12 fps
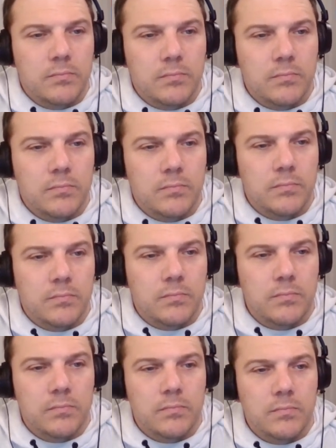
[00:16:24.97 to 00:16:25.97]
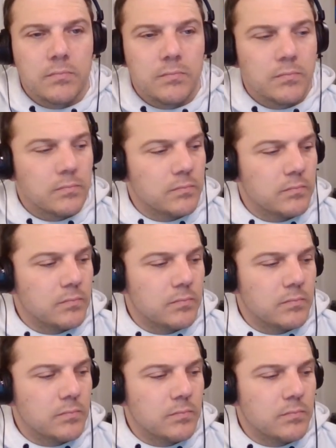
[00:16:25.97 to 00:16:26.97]

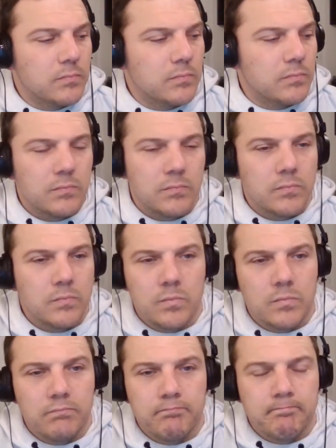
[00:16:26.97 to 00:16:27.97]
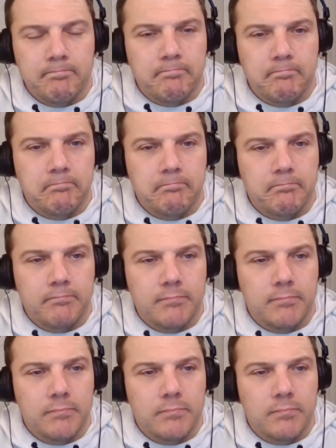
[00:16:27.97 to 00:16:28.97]

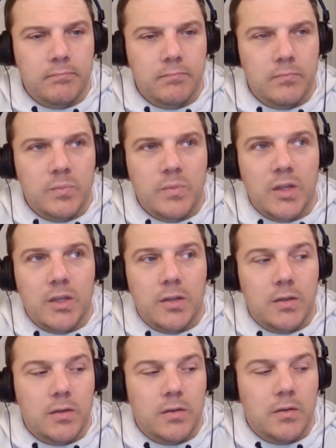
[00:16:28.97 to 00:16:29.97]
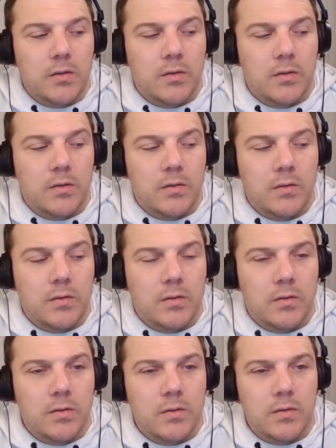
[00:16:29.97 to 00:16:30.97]

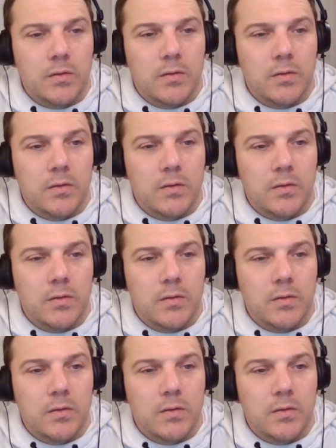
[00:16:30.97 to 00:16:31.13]
This person isn't speaking.